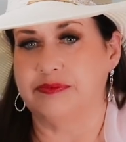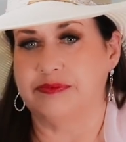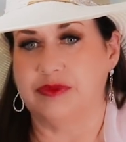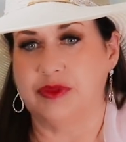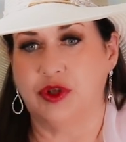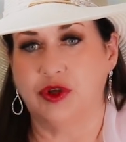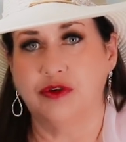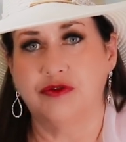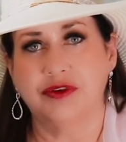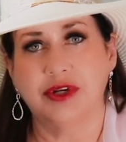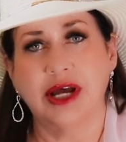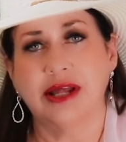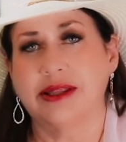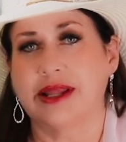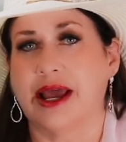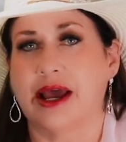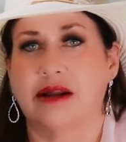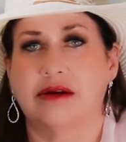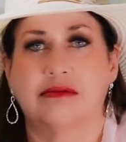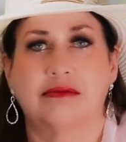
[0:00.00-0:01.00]
you've done
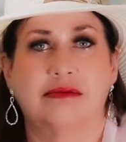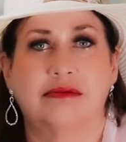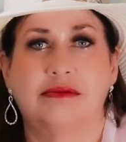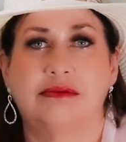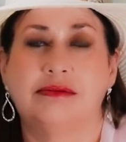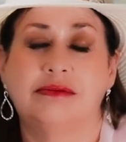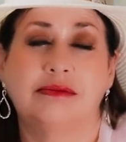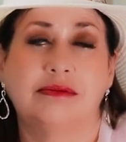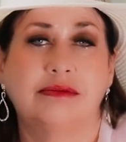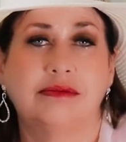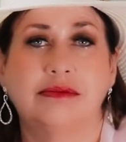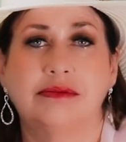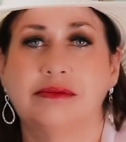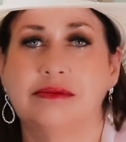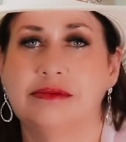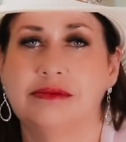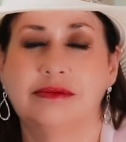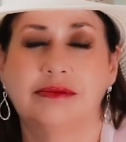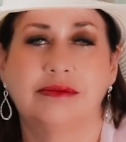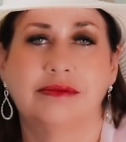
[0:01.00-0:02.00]
that.
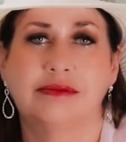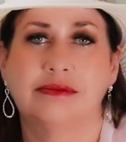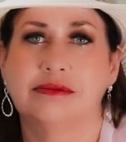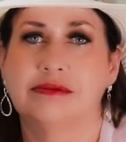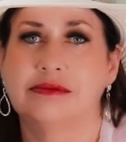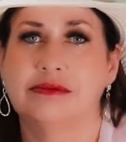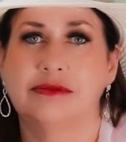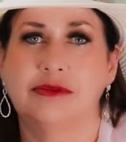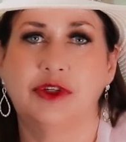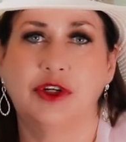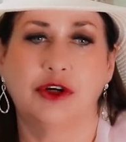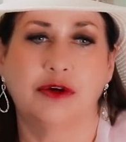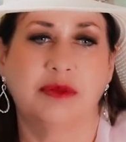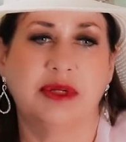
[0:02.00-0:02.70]
You're